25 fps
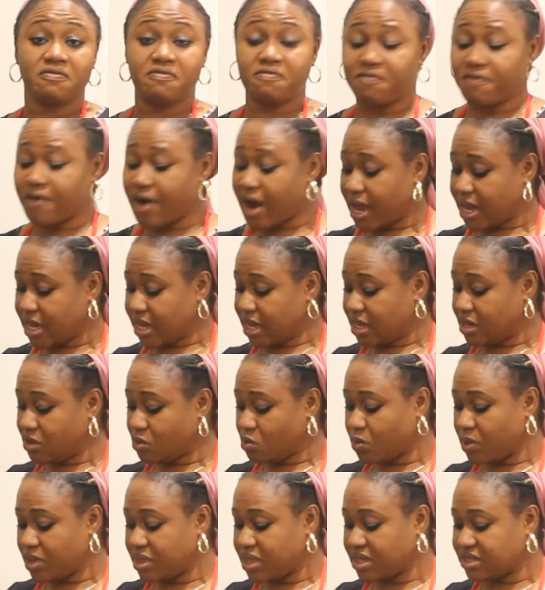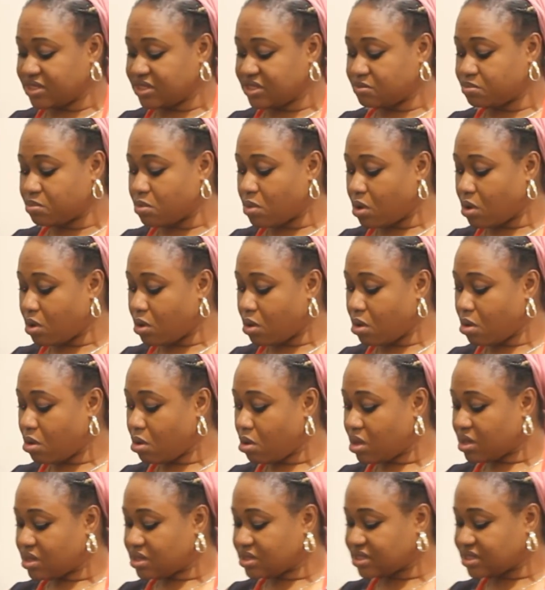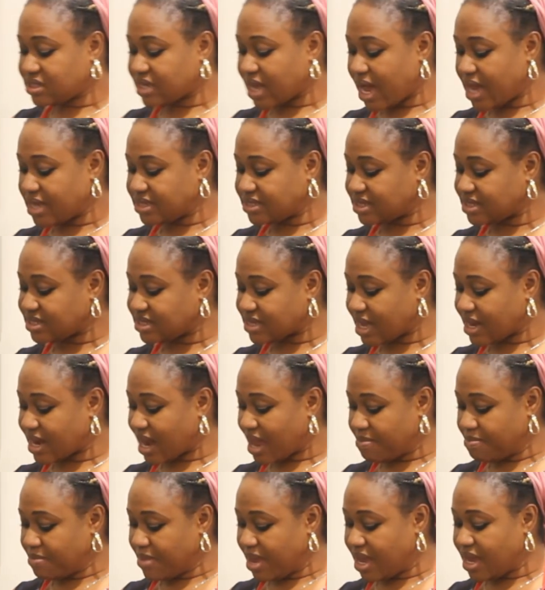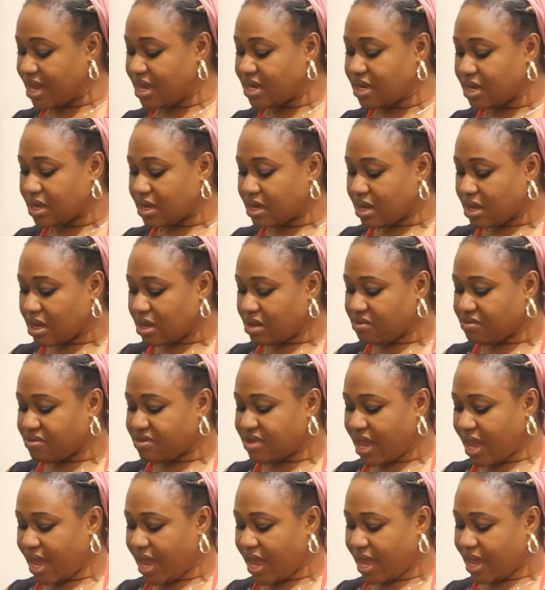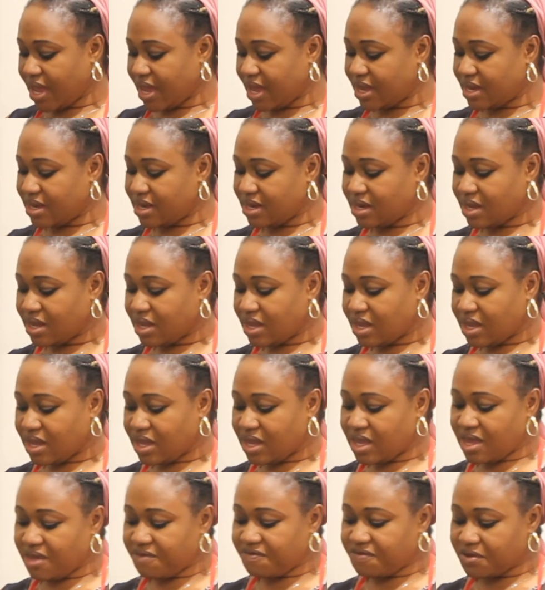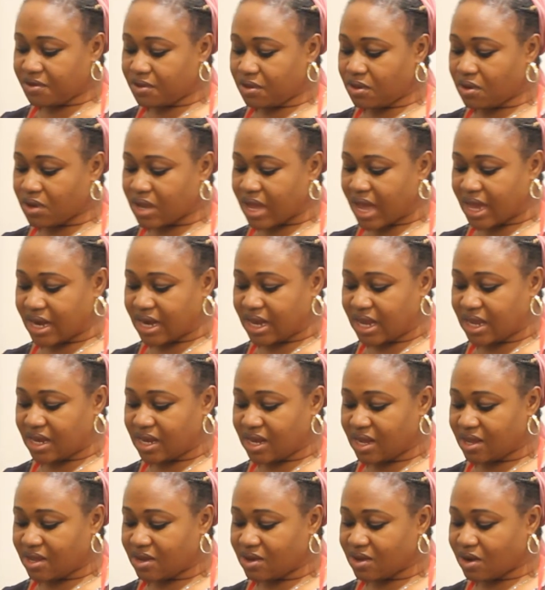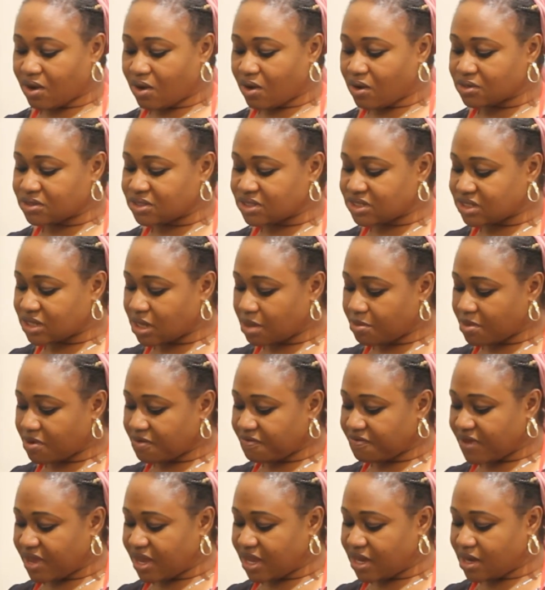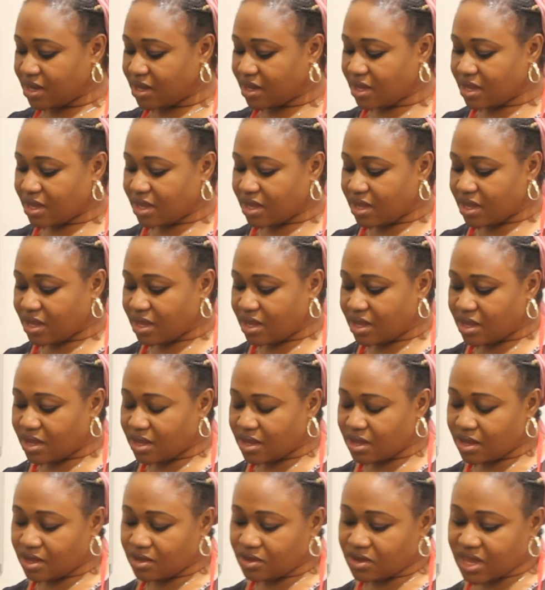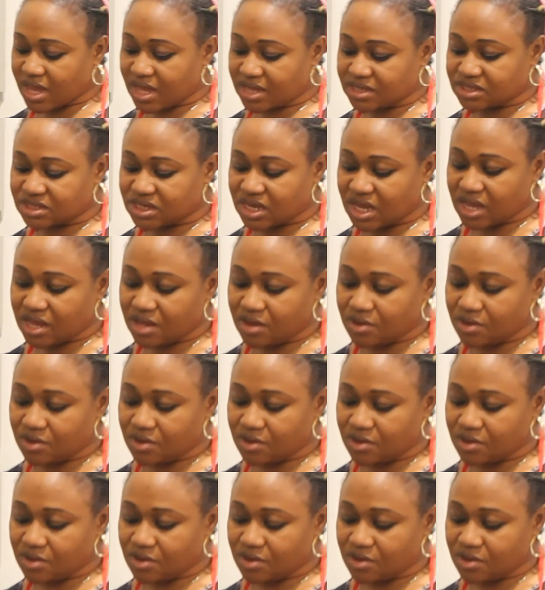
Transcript: frying with the small sizes that I made. Then, if you look at it, on some of it, you can see